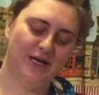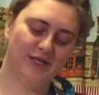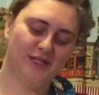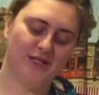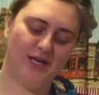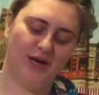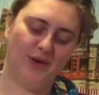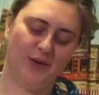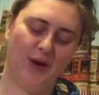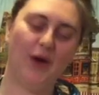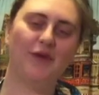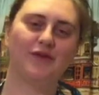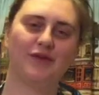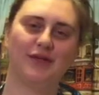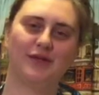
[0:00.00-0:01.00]
so
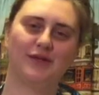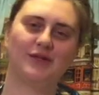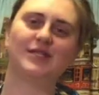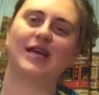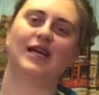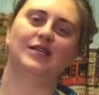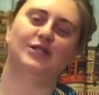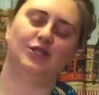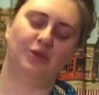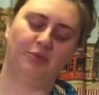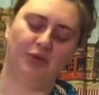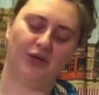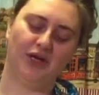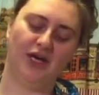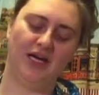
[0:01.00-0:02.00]
hopefully it'll taste
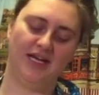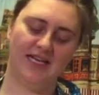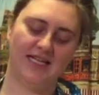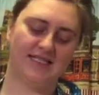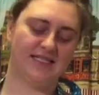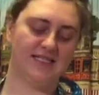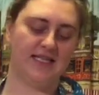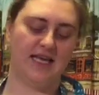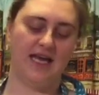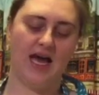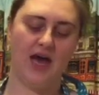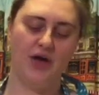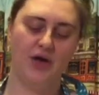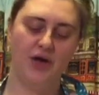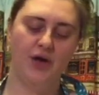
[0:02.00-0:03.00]
super good. It's
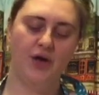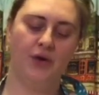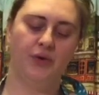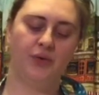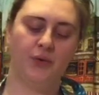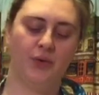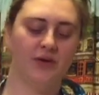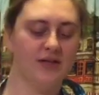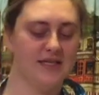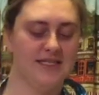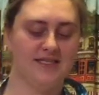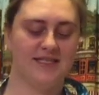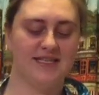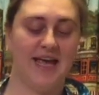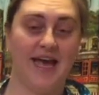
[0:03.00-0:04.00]
the New
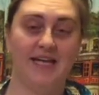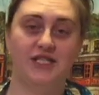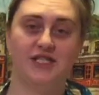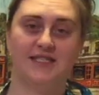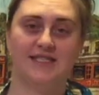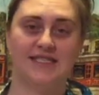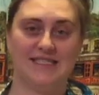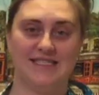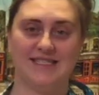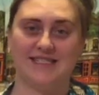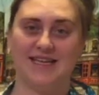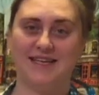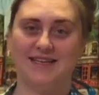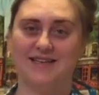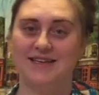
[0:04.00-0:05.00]
Orleans Cajun
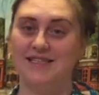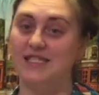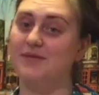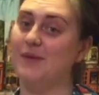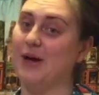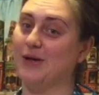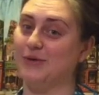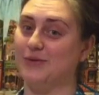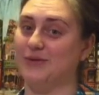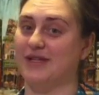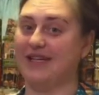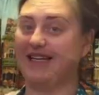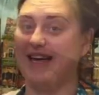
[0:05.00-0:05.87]
seasoning. It smells really